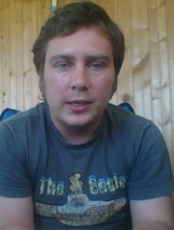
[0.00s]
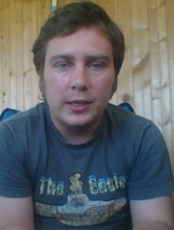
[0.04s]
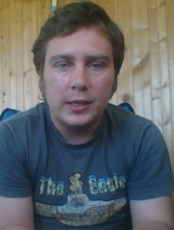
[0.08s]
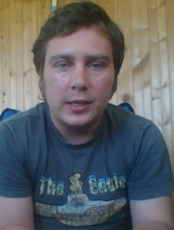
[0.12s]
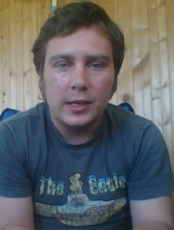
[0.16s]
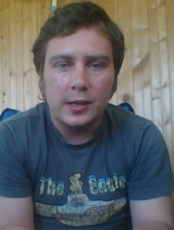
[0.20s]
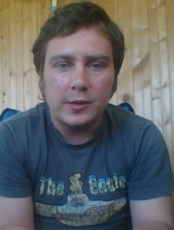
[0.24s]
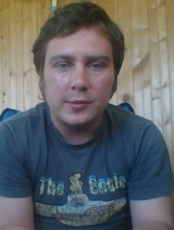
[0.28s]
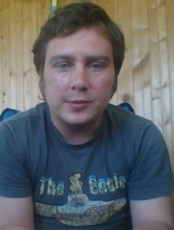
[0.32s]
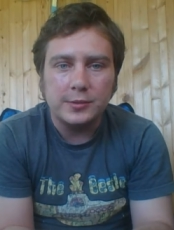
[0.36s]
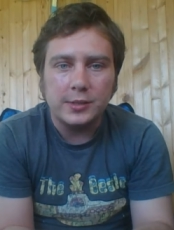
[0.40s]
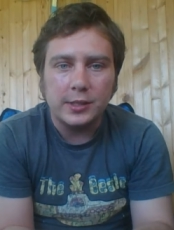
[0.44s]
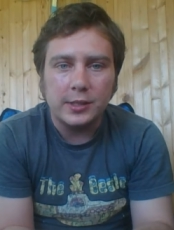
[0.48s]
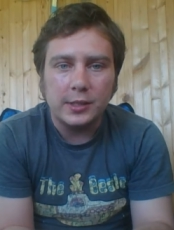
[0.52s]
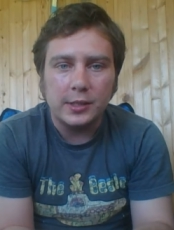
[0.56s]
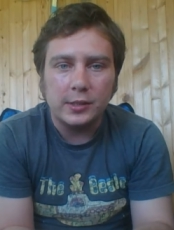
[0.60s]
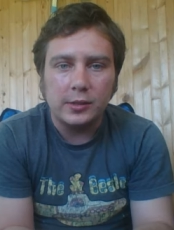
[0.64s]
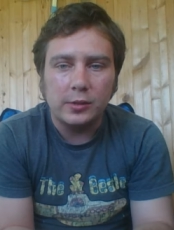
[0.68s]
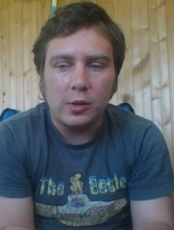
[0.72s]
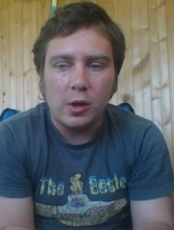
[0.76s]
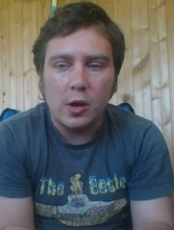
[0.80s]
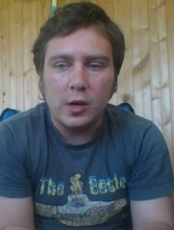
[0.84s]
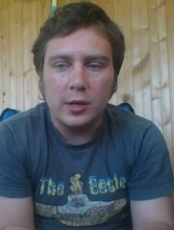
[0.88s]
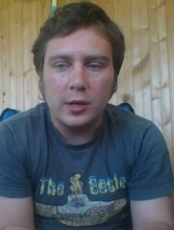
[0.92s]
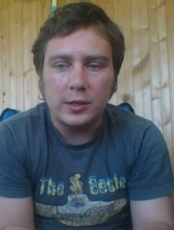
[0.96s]
That was like a
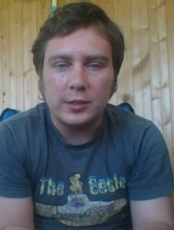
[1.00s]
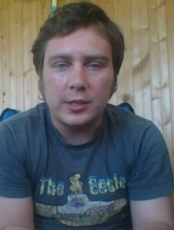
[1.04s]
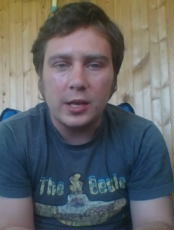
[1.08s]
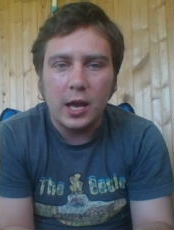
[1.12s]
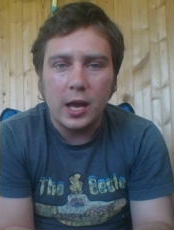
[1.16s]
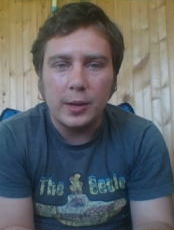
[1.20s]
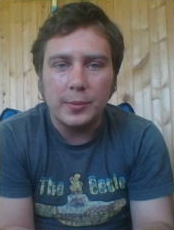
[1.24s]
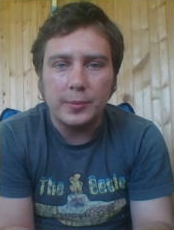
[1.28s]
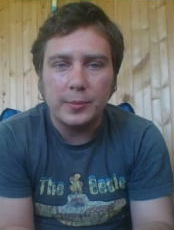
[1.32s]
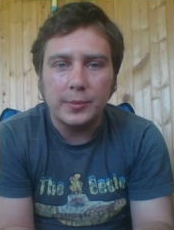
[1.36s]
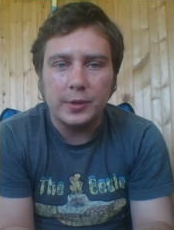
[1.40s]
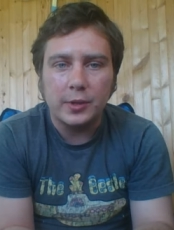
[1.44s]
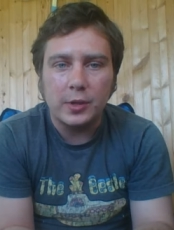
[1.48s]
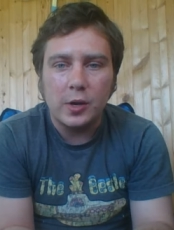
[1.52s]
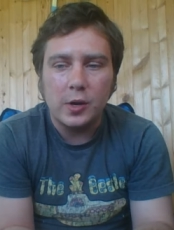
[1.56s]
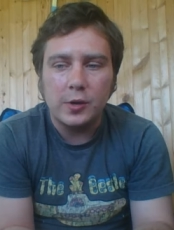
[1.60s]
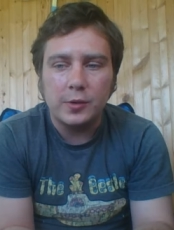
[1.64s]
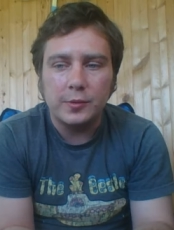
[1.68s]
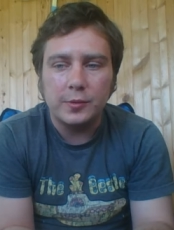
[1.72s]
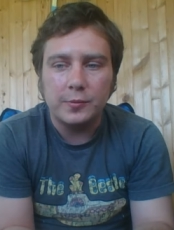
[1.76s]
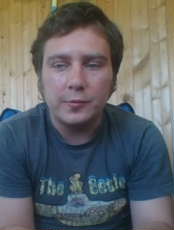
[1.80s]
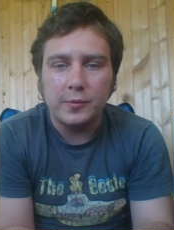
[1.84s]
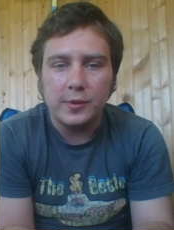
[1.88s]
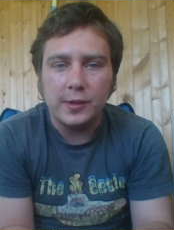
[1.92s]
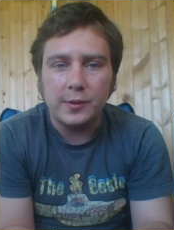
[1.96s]
long time
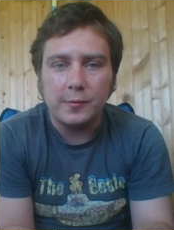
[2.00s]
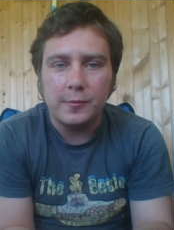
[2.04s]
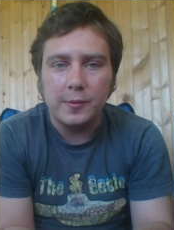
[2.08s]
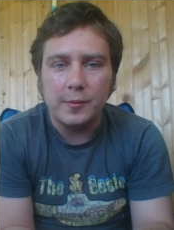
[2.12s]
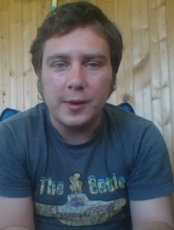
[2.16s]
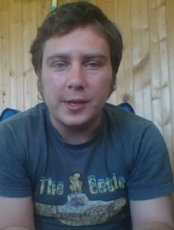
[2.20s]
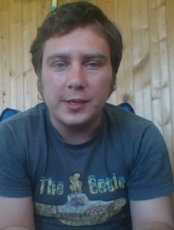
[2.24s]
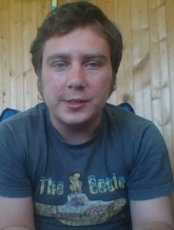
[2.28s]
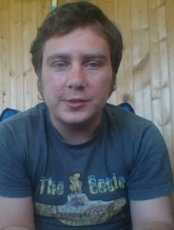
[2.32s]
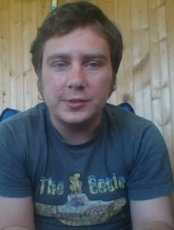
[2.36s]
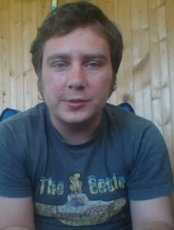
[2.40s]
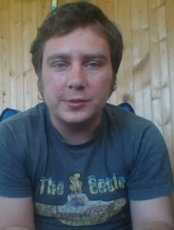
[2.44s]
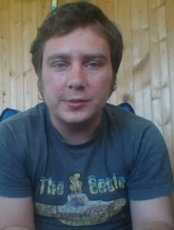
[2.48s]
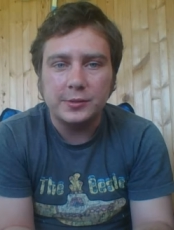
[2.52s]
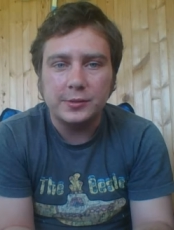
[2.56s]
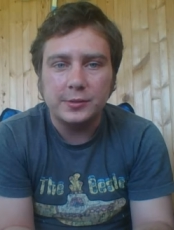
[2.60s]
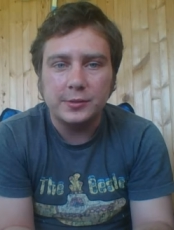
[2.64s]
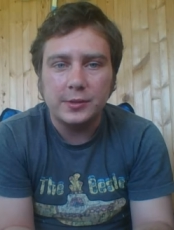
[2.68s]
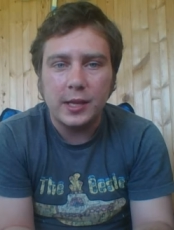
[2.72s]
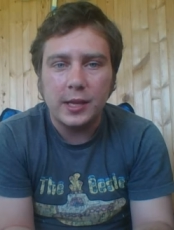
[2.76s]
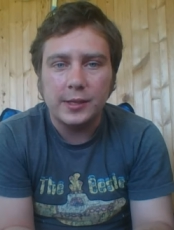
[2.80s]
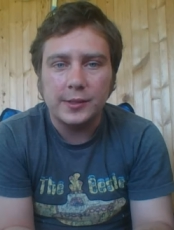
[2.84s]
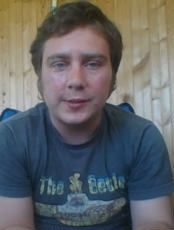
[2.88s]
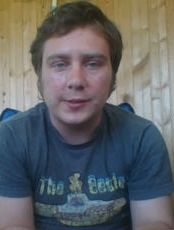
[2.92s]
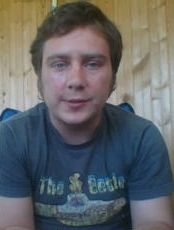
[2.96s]
ago. And like Rachel
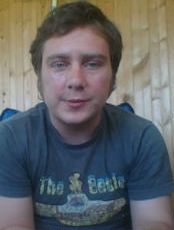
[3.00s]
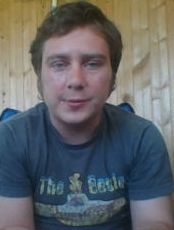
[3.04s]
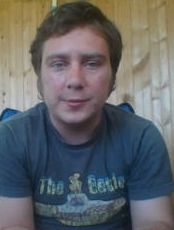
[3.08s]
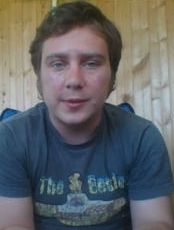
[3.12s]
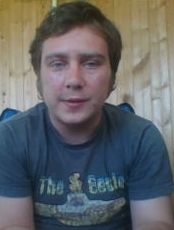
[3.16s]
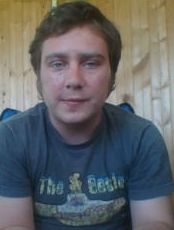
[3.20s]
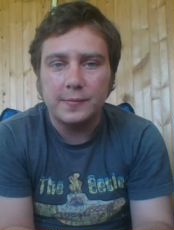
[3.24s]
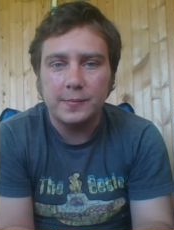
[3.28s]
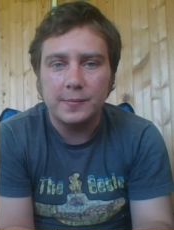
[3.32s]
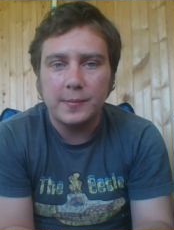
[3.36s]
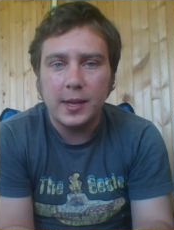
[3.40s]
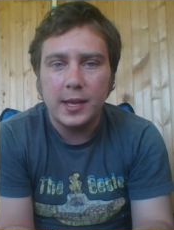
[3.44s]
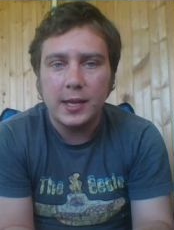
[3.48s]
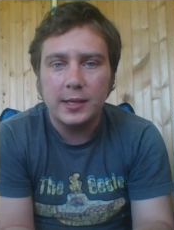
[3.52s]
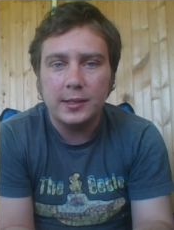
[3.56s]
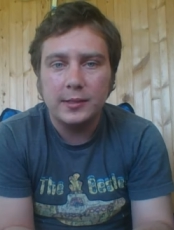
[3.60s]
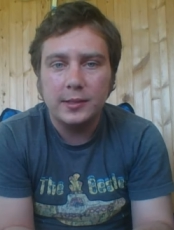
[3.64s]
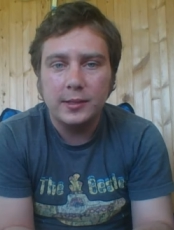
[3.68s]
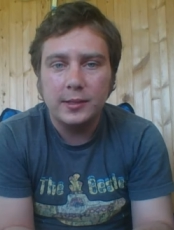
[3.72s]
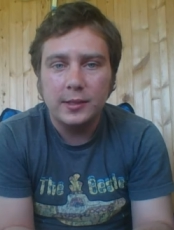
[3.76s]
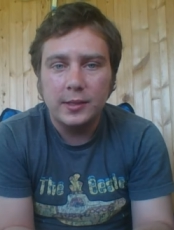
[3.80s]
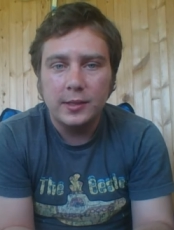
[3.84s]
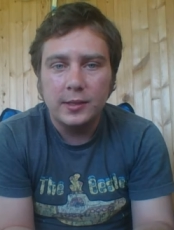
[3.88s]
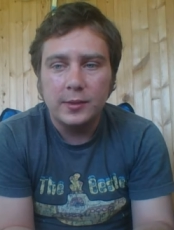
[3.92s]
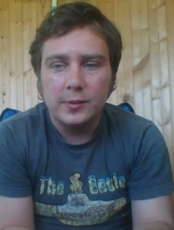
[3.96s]
Taylor Swift, man,
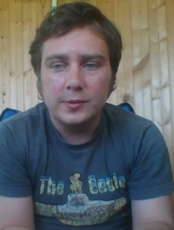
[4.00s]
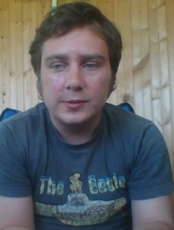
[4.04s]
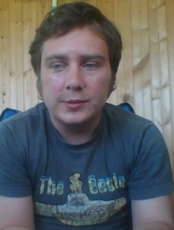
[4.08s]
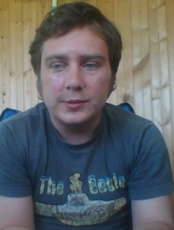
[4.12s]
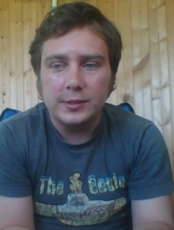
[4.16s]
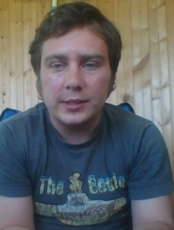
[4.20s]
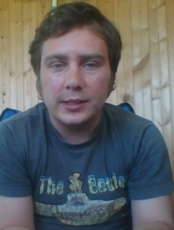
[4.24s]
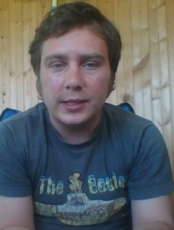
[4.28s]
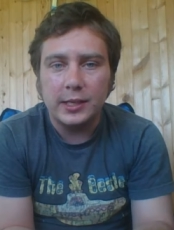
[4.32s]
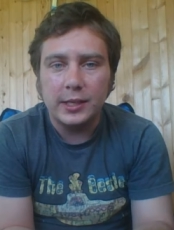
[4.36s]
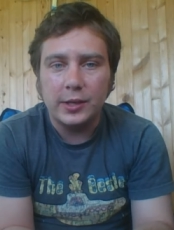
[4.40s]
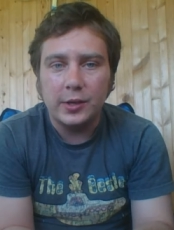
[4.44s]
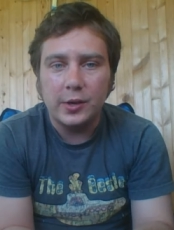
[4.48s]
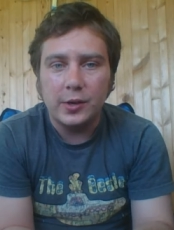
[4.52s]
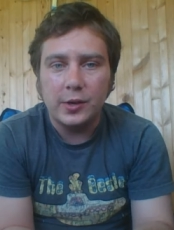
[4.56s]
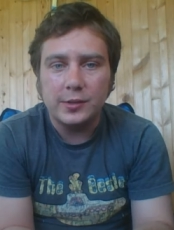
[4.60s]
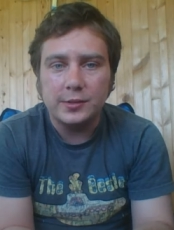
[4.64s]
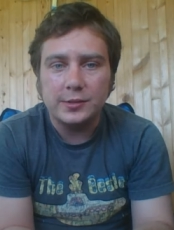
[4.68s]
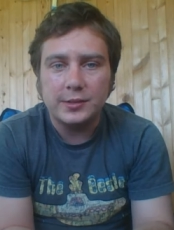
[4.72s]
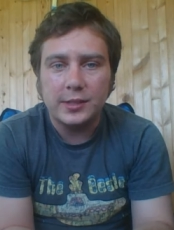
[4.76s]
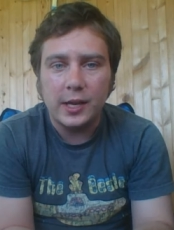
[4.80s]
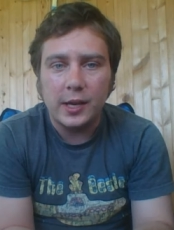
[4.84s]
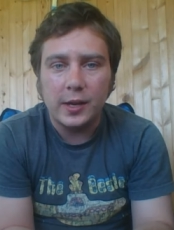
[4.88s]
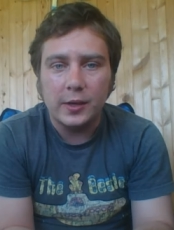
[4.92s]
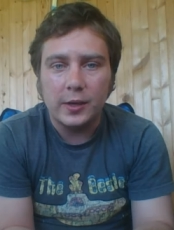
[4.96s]
like getting all
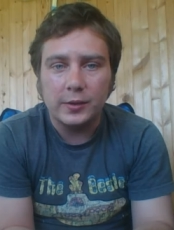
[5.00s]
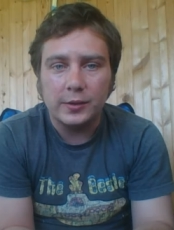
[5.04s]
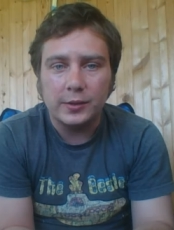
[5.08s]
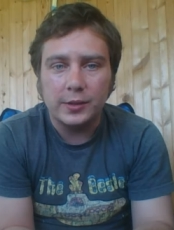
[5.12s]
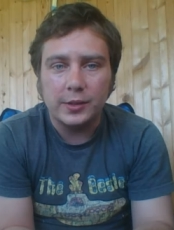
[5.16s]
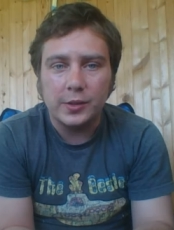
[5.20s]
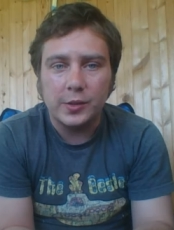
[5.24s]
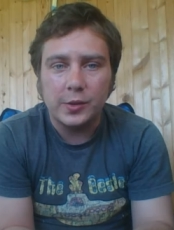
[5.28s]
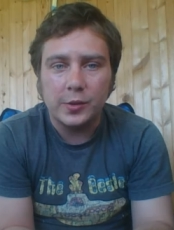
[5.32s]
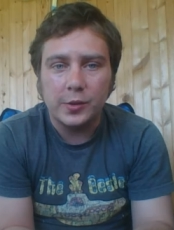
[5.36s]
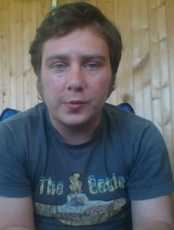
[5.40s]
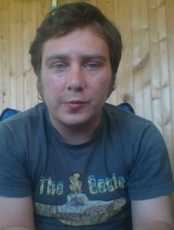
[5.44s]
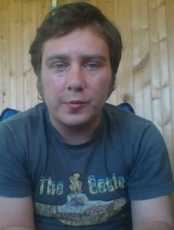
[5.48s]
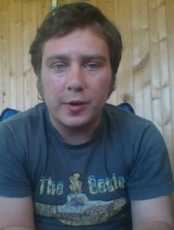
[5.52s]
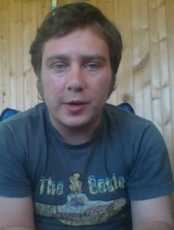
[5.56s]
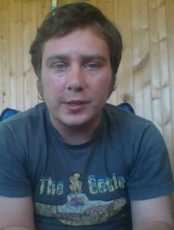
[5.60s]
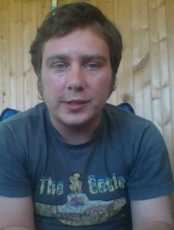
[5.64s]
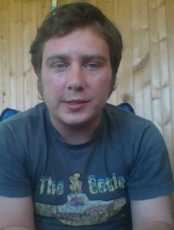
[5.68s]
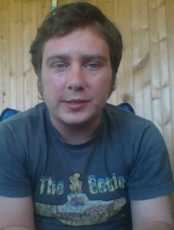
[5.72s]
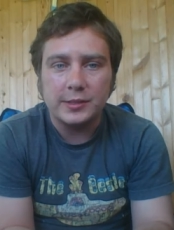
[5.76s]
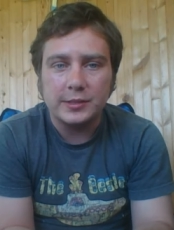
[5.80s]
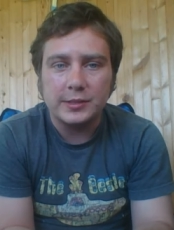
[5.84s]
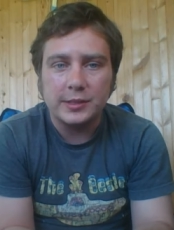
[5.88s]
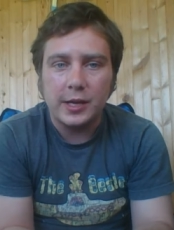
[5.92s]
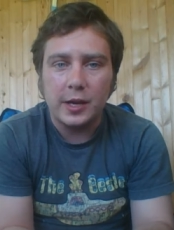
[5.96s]
scared and like her
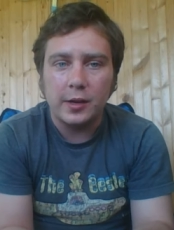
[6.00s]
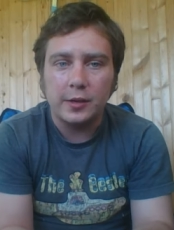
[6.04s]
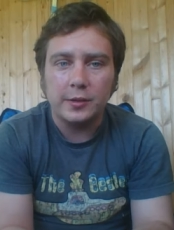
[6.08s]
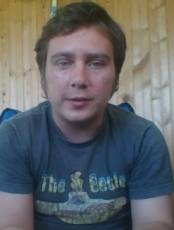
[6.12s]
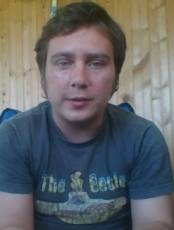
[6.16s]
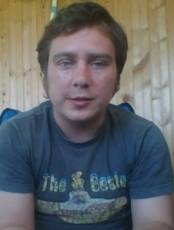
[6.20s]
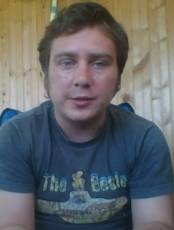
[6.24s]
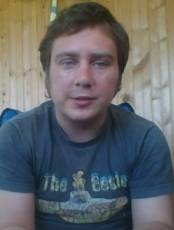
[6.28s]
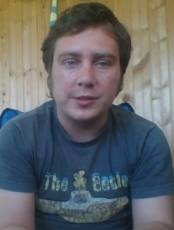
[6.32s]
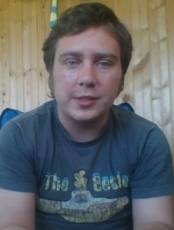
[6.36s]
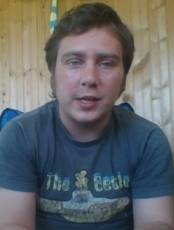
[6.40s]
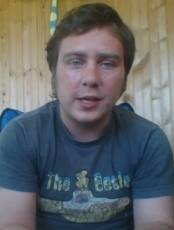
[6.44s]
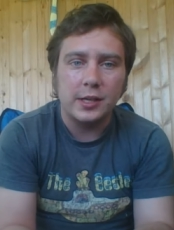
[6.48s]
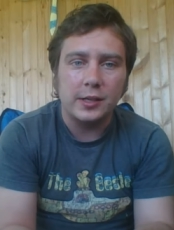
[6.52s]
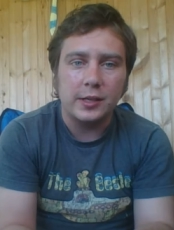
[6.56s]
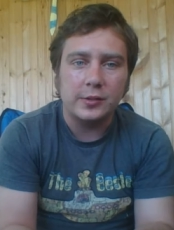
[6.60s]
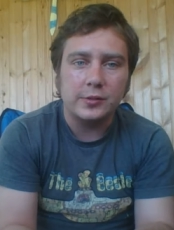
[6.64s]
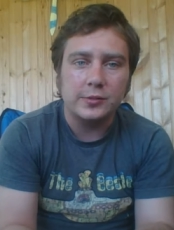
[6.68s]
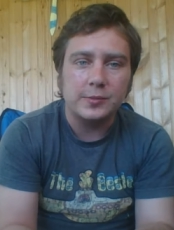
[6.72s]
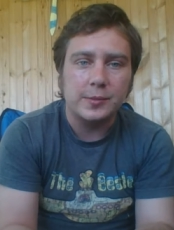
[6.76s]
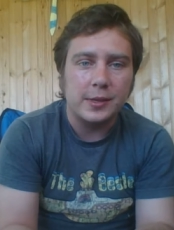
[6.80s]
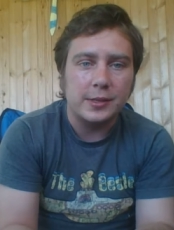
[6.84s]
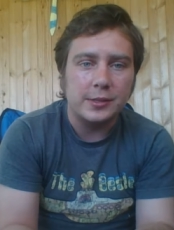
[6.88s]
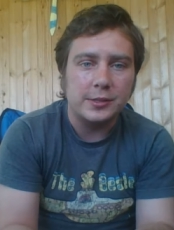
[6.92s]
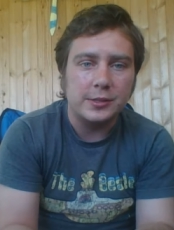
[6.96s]
writing scared the
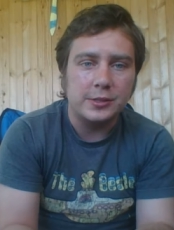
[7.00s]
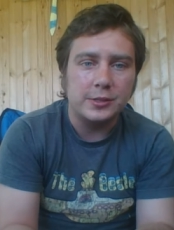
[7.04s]
Shakers, man.